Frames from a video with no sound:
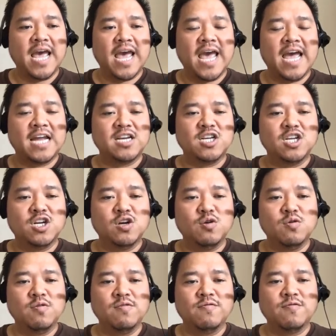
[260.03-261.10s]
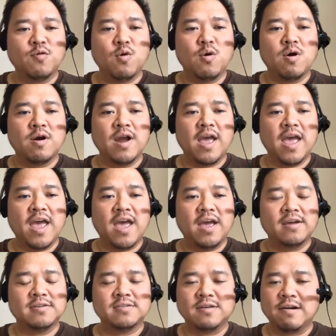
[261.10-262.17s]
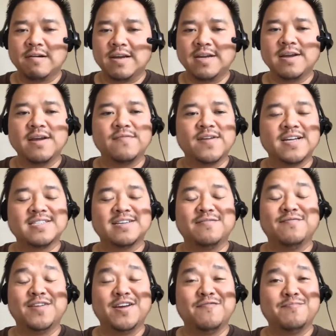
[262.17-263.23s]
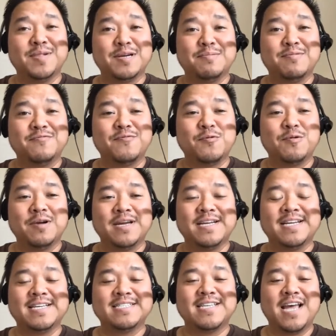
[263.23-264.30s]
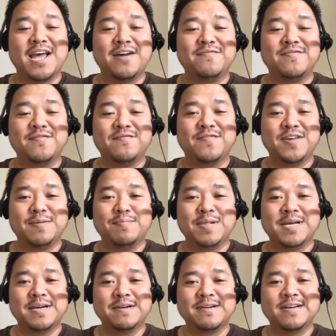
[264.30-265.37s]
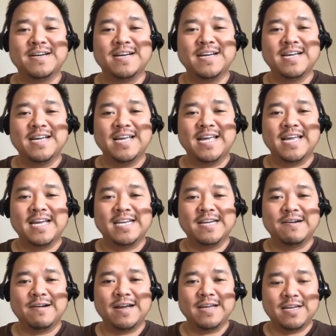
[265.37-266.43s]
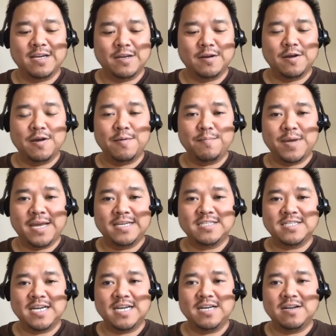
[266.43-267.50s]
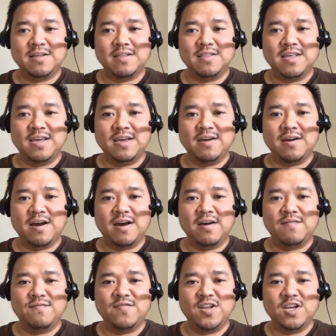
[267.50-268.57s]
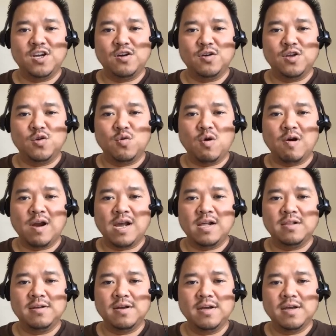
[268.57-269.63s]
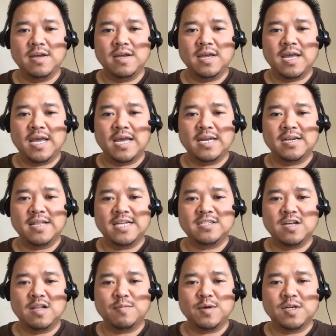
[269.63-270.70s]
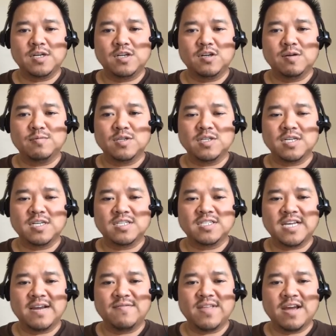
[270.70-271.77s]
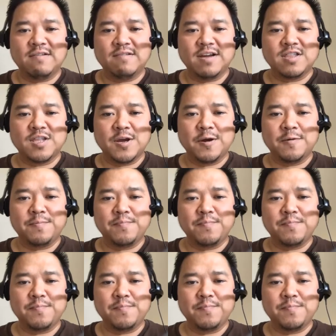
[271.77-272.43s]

add new for sorry if I said VF player before it is FV player and here I can paste in the uh, video URL and uh, that's all I'm going to do I'm just going to save that right there